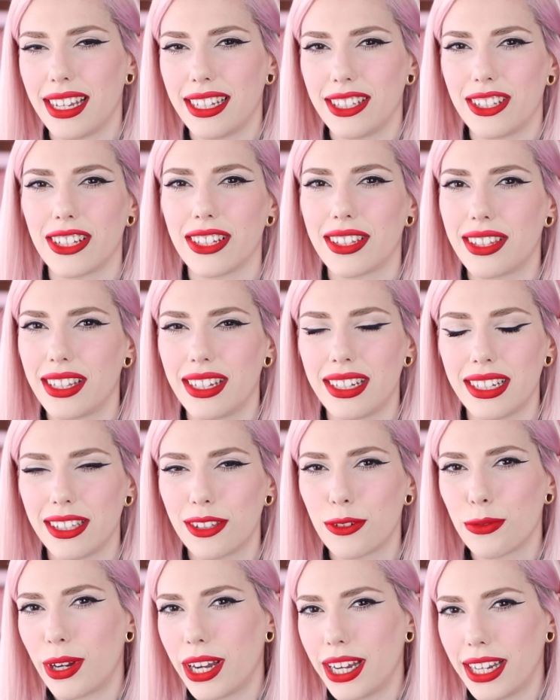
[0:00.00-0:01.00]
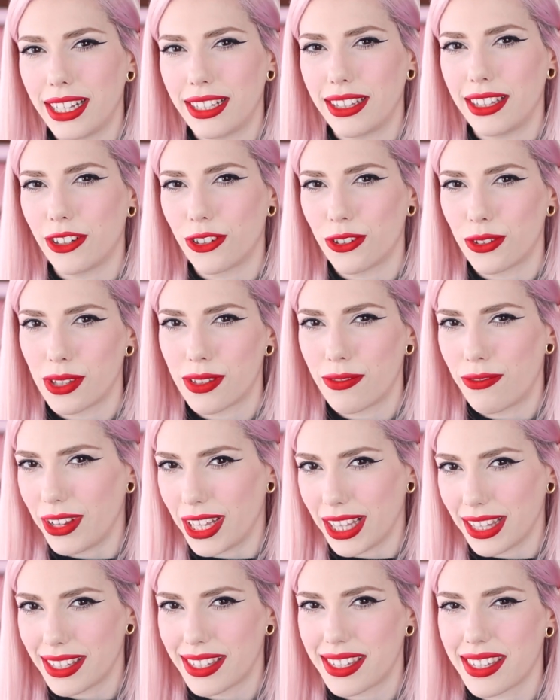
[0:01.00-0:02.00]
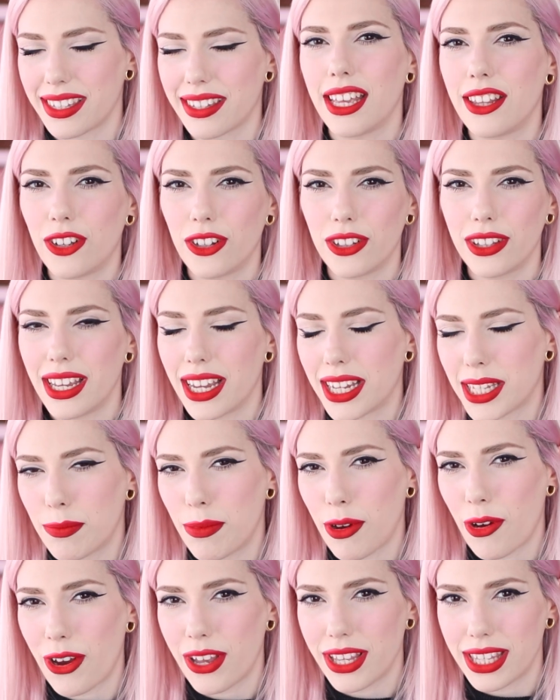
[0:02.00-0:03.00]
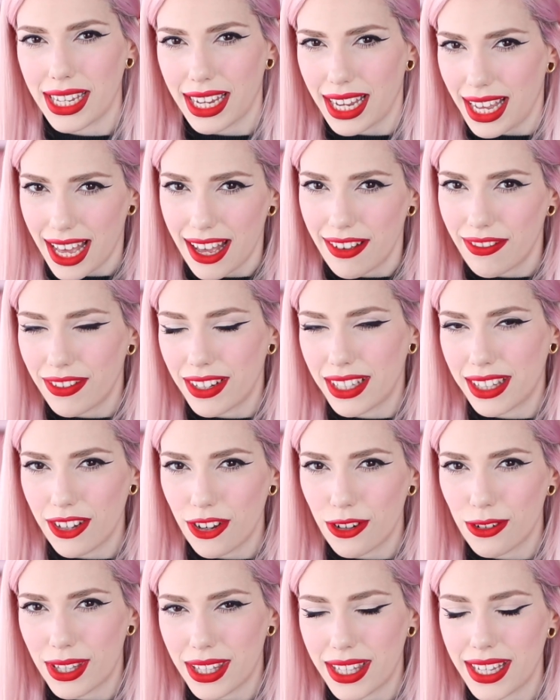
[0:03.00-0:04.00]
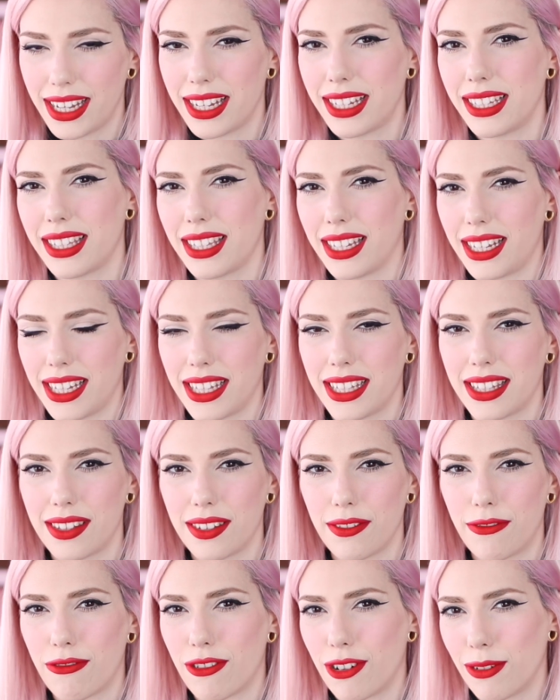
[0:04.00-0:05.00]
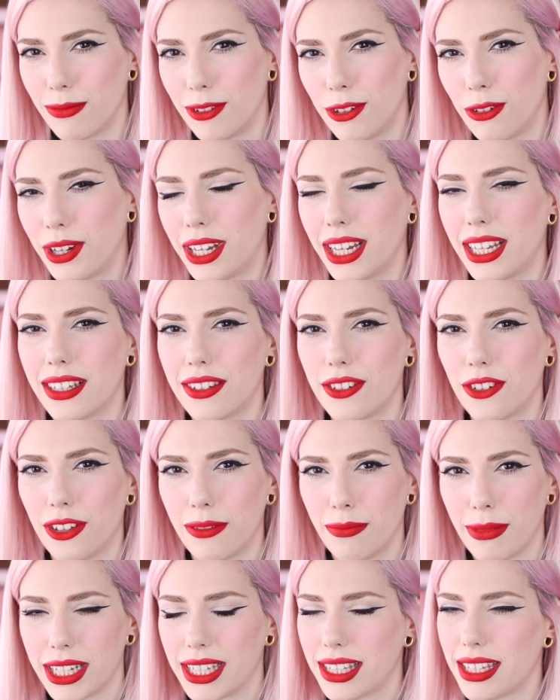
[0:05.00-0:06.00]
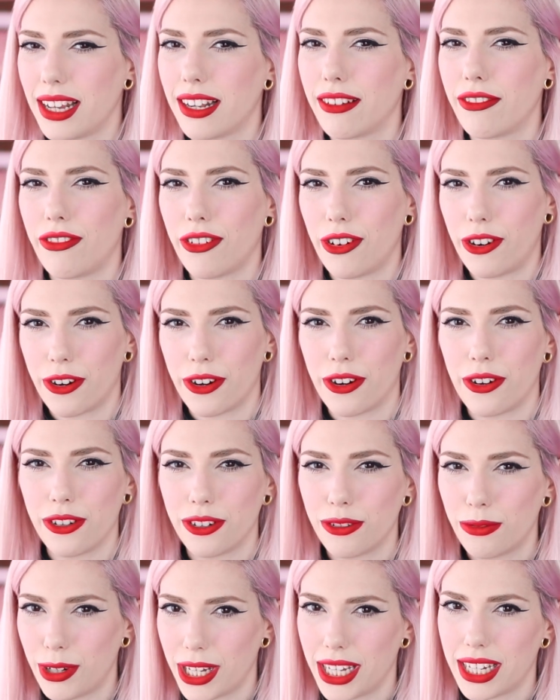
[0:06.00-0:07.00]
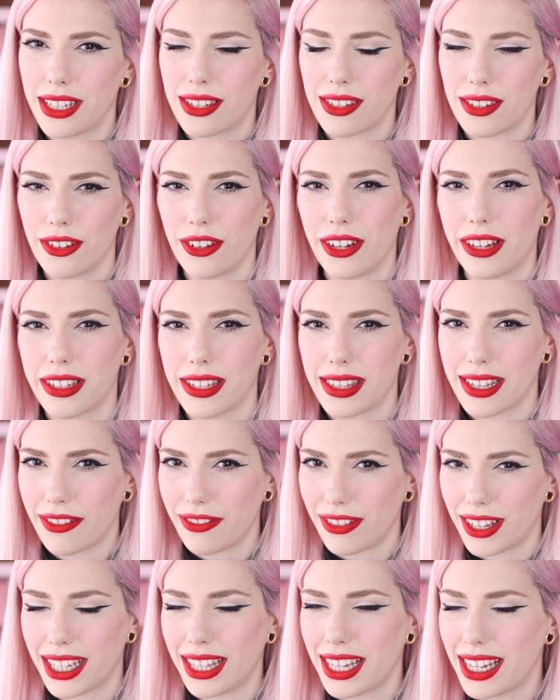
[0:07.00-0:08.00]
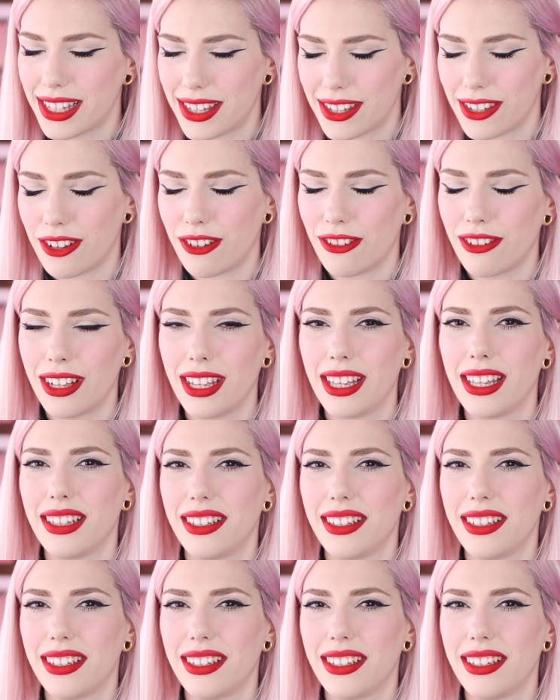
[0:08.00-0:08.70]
I just didn't train in those fields, and all the experience I have in those things is from doing it on myself or on wigs and stuff like that. So